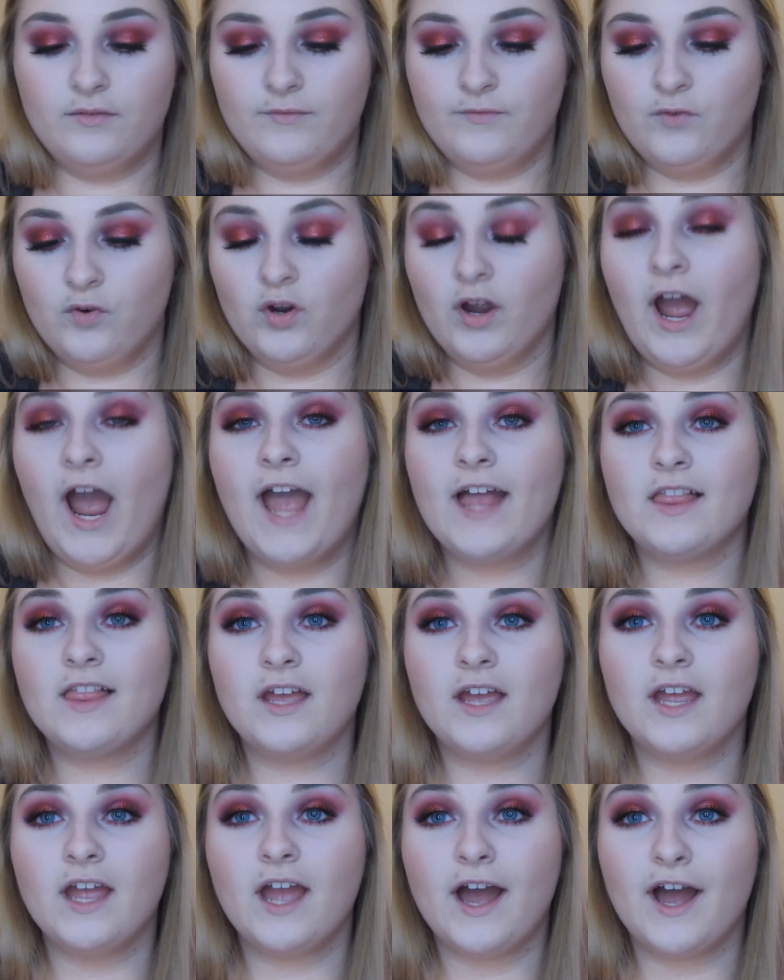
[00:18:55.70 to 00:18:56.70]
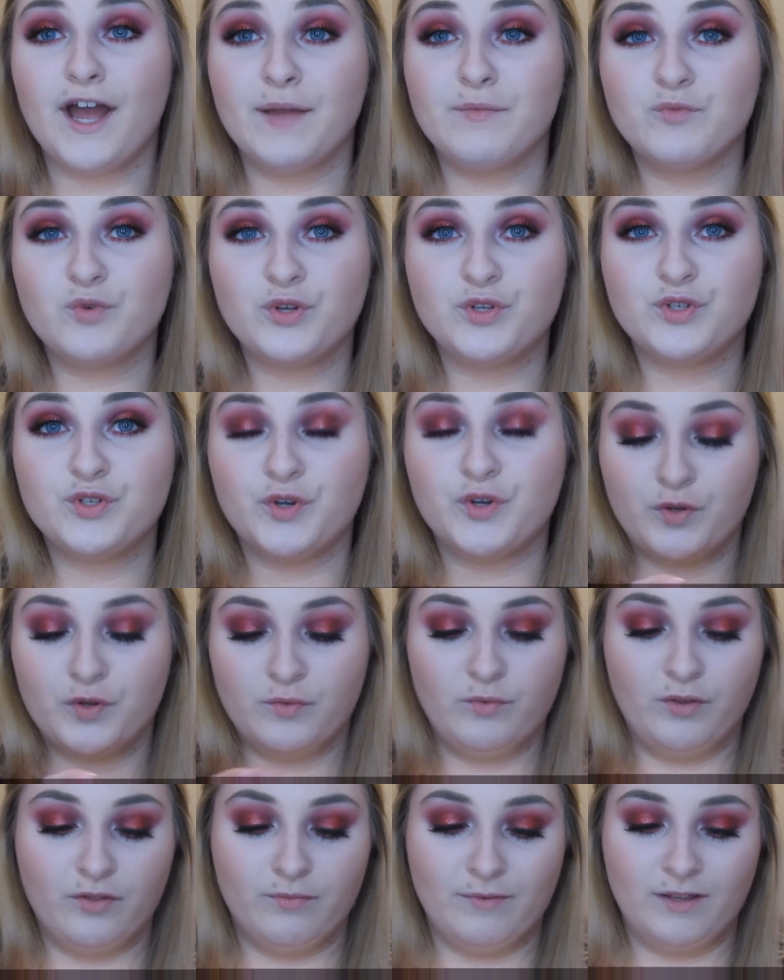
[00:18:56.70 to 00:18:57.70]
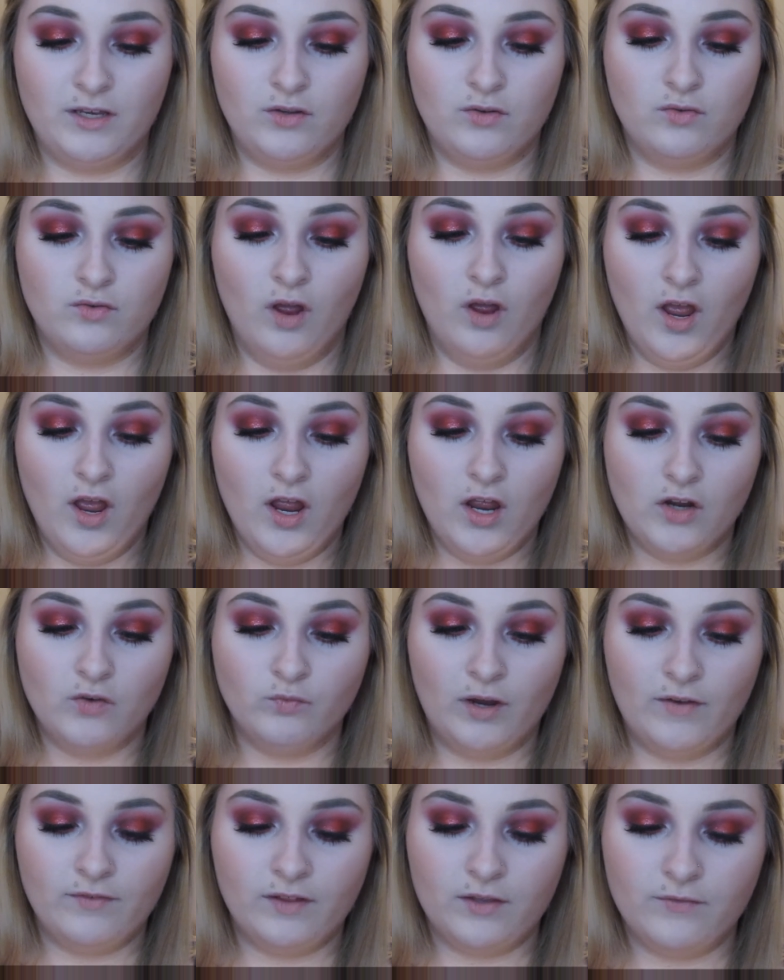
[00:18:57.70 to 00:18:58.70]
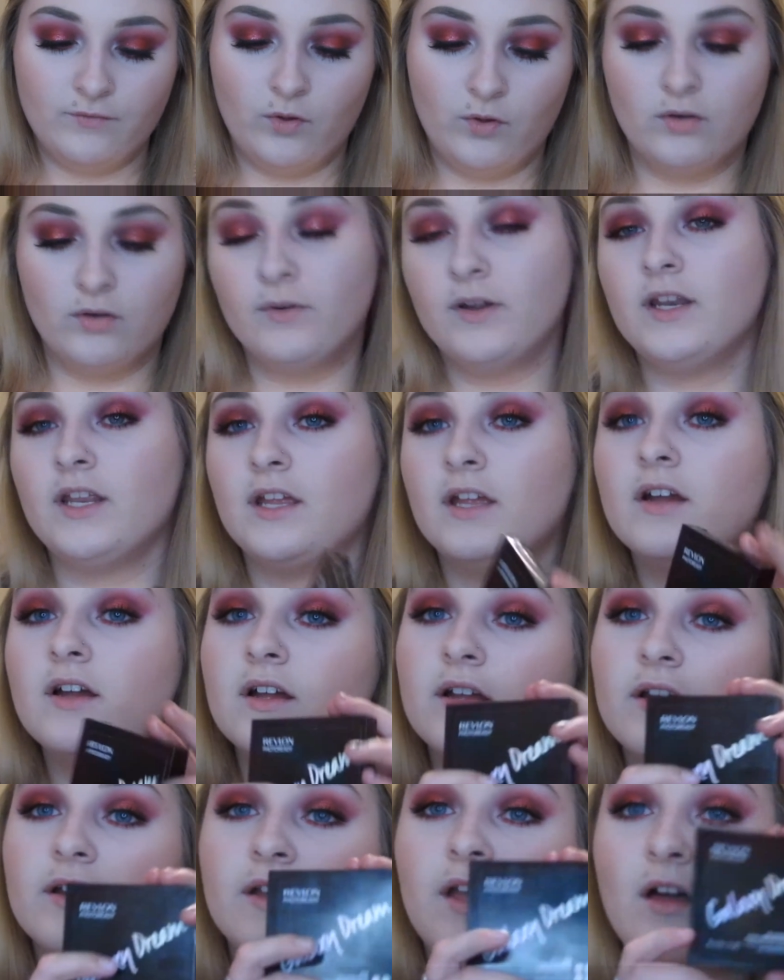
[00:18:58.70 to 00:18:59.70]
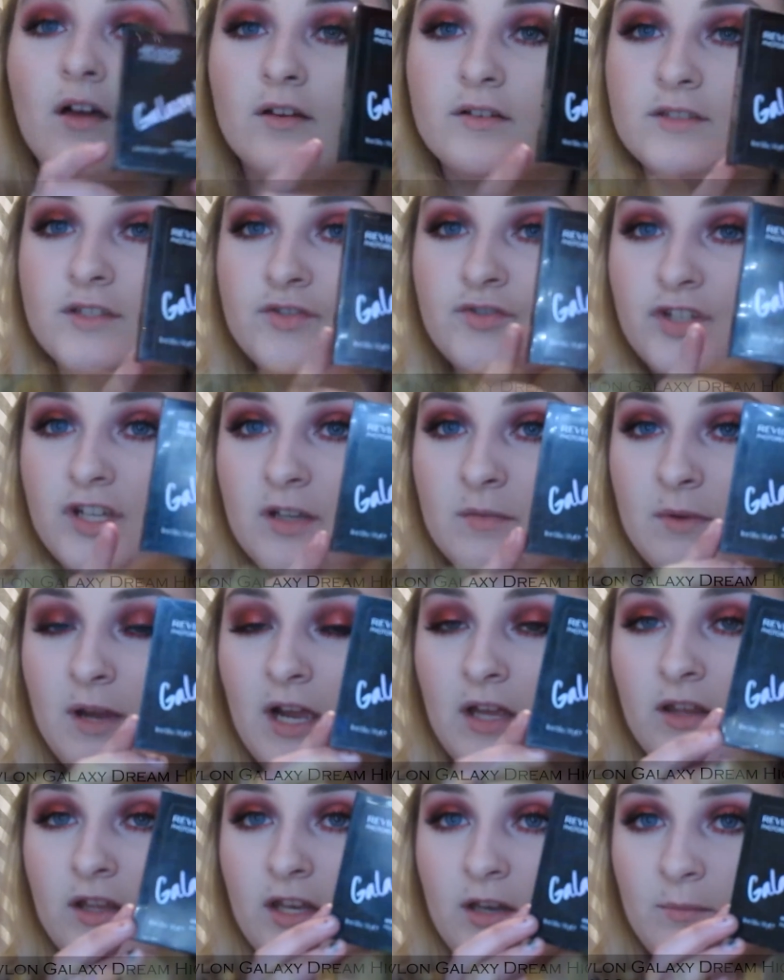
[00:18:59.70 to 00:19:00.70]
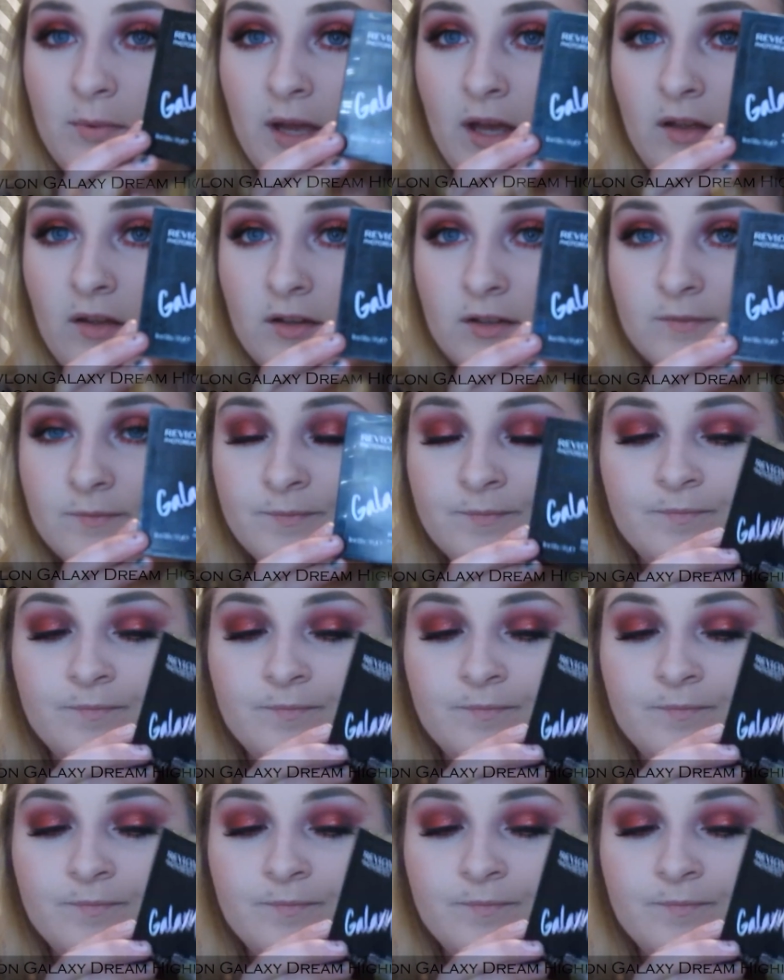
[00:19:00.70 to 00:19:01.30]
For highlight, I'm going to go in with my new Revlon Photo Ready Galaxy Dream highlighting palette.